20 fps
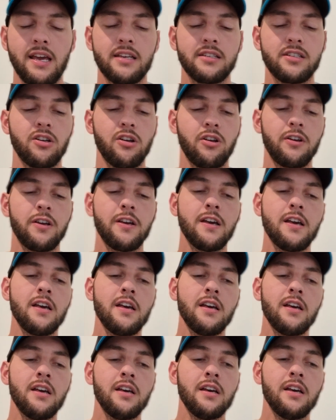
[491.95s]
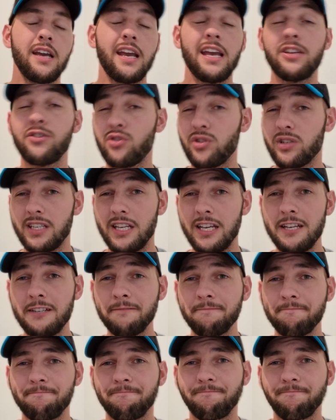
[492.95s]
So interesting.